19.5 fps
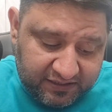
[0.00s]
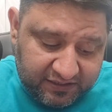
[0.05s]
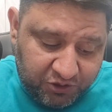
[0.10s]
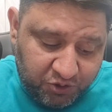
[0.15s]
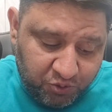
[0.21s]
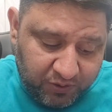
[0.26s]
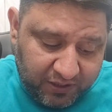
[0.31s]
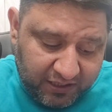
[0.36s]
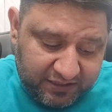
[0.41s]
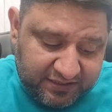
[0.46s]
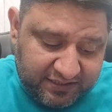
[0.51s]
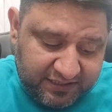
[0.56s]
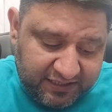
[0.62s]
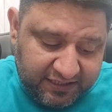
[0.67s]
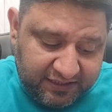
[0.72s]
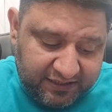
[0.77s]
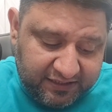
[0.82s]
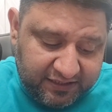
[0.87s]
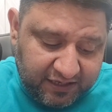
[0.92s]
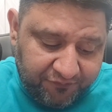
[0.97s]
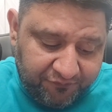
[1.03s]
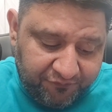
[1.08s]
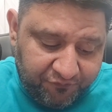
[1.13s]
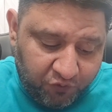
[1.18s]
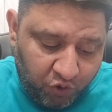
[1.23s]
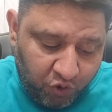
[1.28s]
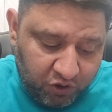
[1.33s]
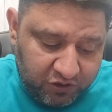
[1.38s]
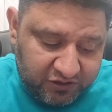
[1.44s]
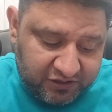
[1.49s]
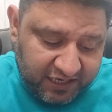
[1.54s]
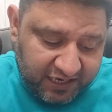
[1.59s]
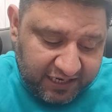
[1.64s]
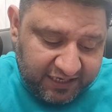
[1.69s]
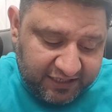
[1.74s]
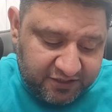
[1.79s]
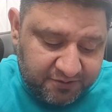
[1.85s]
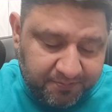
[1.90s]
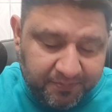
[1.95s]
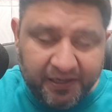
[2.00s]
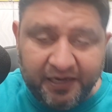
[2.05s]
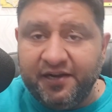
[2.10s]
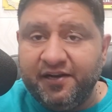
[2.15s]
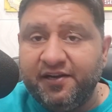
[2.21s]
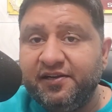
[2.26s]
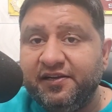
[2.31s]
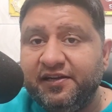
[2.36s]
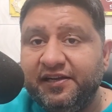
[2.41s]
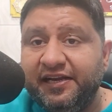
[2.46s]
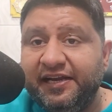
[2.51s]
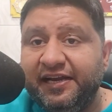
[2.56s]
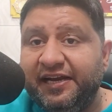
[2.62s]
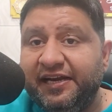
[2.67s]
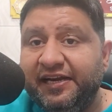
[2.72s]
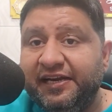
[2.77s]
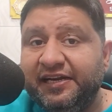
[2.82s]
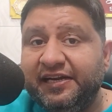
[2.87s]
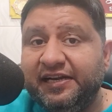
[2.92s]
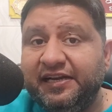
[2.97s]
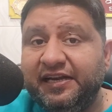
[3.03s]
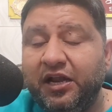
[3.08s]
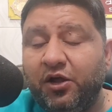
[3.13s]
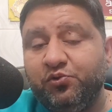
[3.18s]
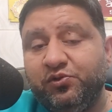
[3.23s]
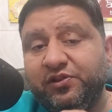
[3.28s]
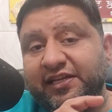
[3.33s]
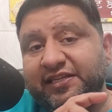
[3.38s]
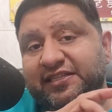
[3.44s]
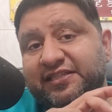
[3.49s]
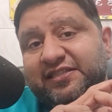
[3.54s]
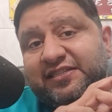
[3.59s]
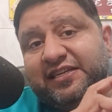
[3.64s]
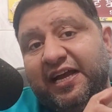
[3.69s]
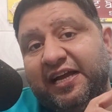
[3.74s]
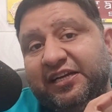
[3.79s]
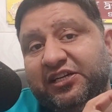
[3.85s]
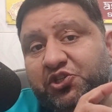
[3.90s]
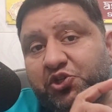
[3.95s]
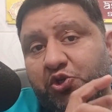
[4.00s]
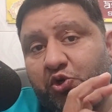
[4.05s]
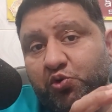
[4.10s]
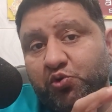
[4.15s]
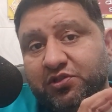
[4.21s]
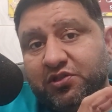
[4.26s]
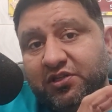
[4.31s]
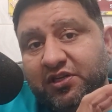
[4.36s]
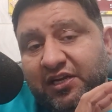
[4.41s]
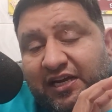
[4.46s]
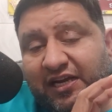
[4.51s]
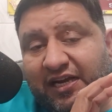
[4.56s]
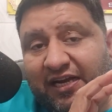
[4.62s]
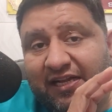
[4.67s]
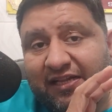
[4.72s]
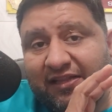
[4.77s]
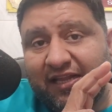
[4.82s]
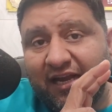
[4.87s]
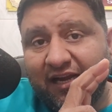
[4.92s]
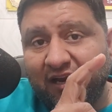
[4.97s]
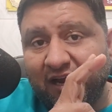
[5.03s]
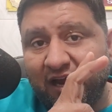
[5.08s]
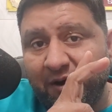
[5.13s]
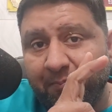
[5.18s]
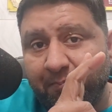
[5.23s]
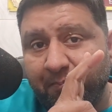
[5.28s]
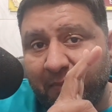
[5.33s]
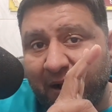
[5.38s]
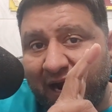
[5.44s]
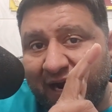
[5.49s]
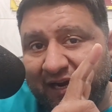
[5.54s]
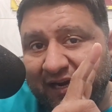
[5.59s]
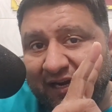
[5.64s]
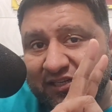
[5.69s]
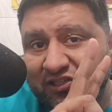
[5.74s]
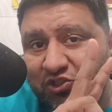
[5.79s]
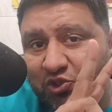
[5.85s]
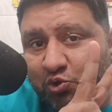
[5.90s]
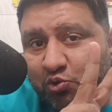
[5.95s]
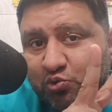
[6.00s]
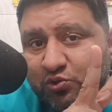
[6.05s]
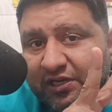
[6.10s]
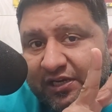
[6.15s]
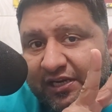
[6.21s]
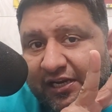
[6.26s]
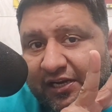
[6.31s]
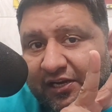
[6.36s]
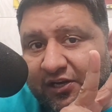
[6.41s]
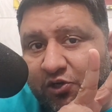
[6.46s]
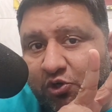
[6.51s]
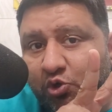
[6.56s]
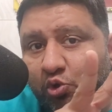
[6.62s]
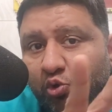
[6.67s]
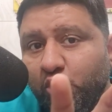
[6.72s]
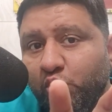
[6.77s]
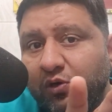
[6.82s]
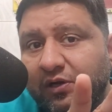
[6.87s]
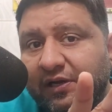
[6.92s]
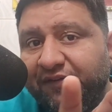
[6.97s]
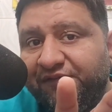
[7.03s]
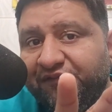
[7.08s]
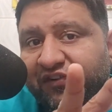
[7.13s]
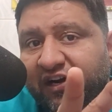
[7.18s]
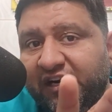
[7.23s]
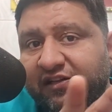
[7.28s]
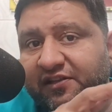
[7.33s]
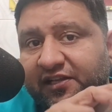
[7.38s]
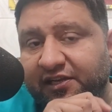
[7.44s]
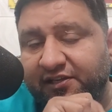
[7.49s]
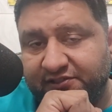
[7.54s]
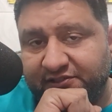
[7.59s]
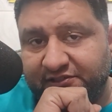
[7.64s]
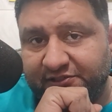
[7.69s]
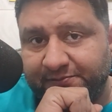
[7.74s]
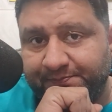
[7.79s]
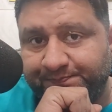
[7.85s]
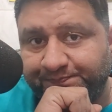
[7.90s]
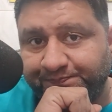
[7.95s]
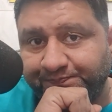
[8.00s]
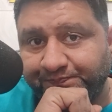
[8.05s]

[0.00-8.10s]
you can see a fork sign is made. Now, this sign shows that her mind is using in two different things.